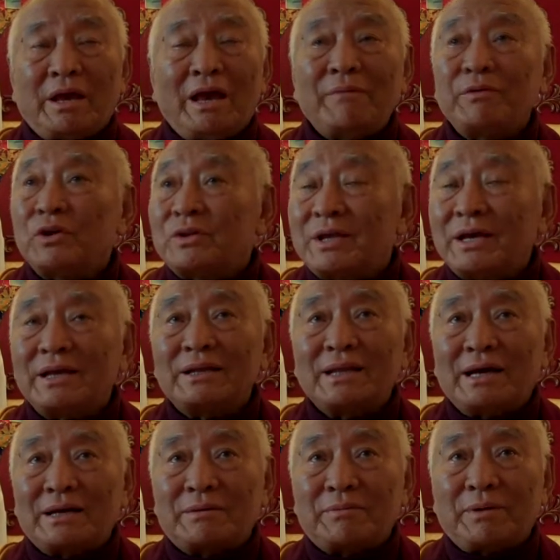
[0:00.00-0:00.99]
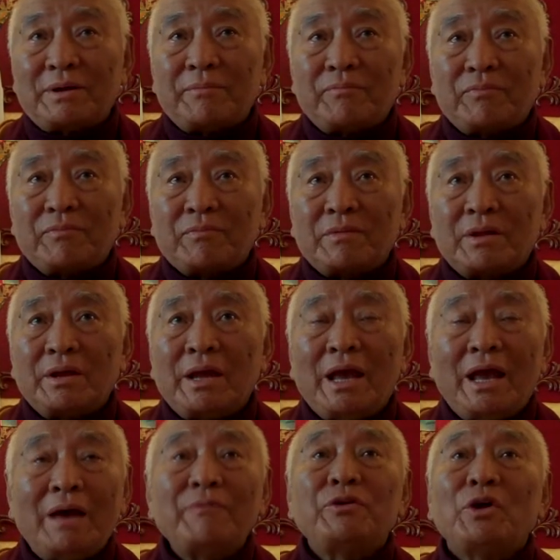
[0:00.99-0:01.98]
If you think that way,
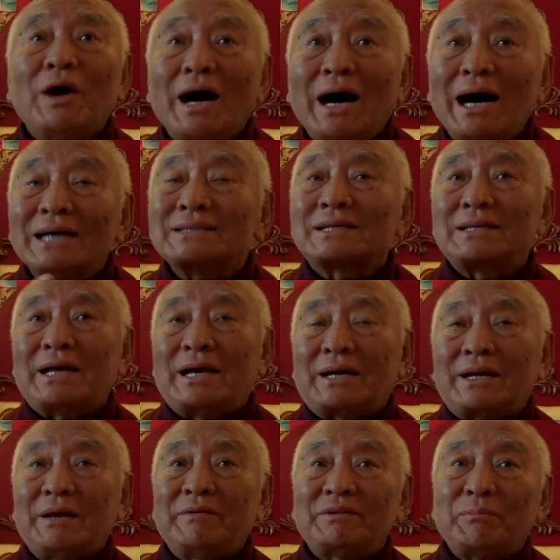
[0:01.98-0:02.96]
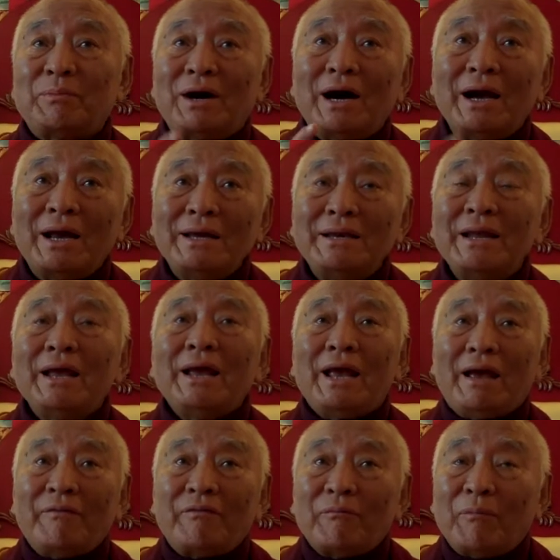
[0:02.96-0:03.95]
if you ask that, if mind,
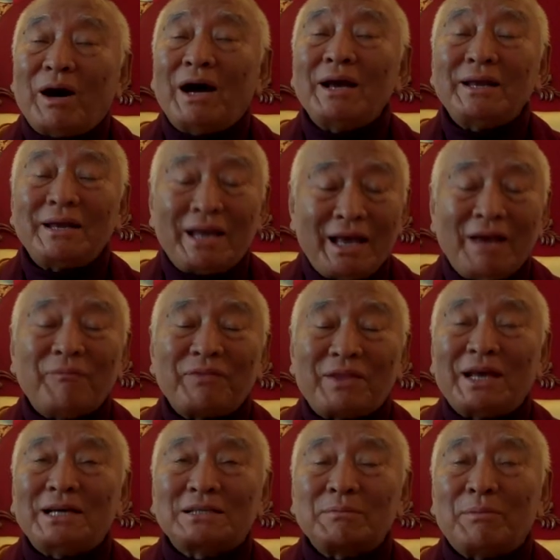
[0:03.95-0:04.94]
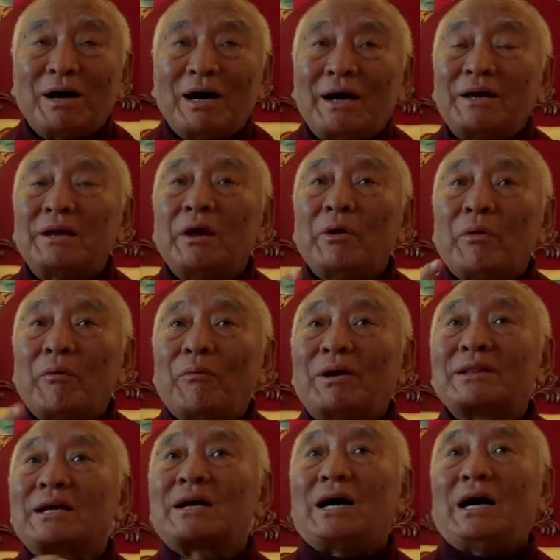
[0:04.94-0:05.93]
if mind, if there is mind,
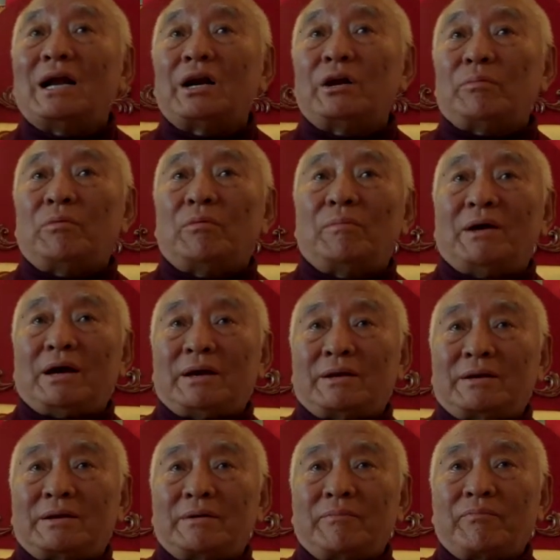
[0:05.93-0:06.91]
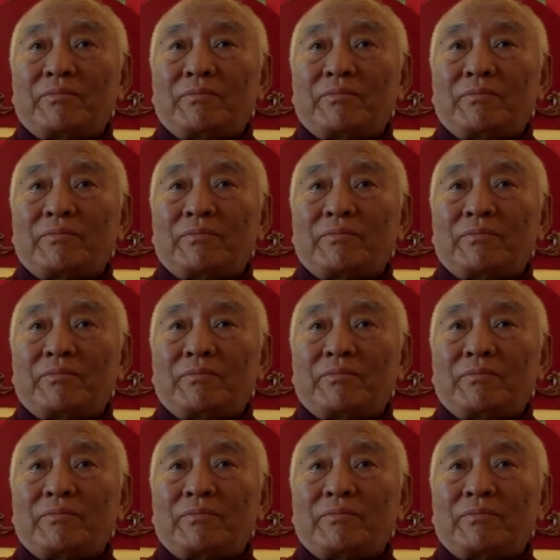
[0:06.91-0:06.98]
what color of mind?